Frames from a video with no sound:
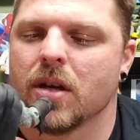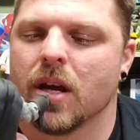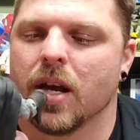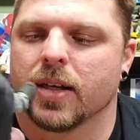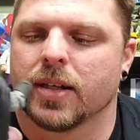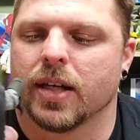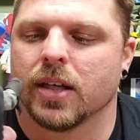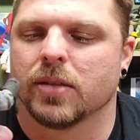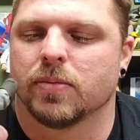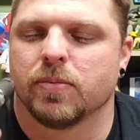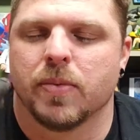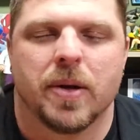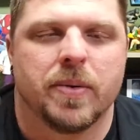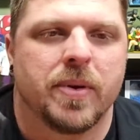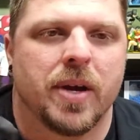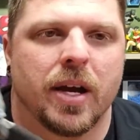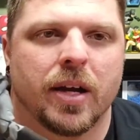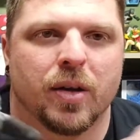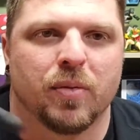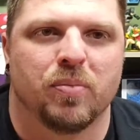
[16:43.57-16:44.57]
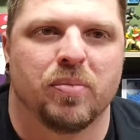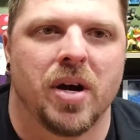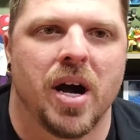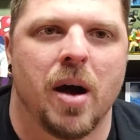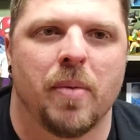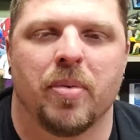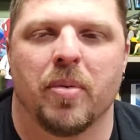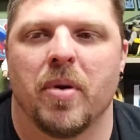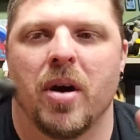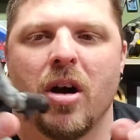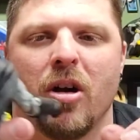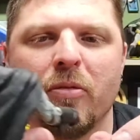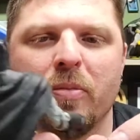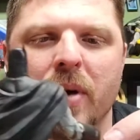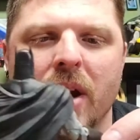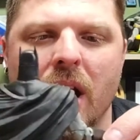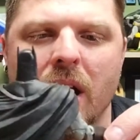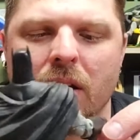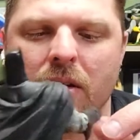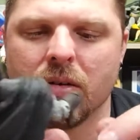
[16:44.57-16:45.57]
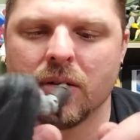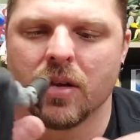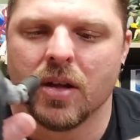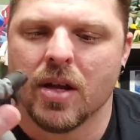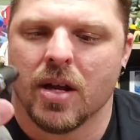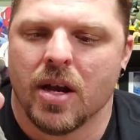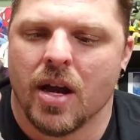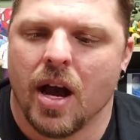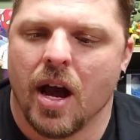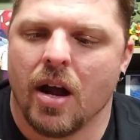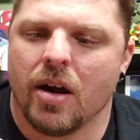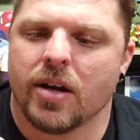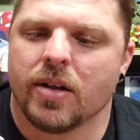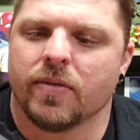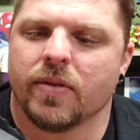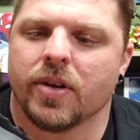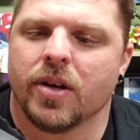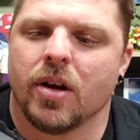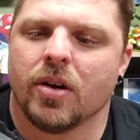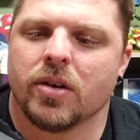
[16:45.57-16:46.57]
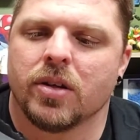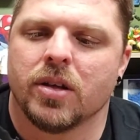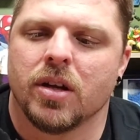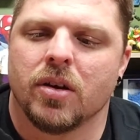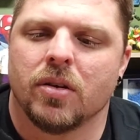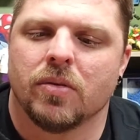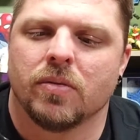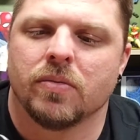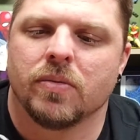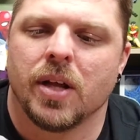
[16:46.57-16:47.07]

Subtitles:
I guess maybe I could pop them off, but I don't even know.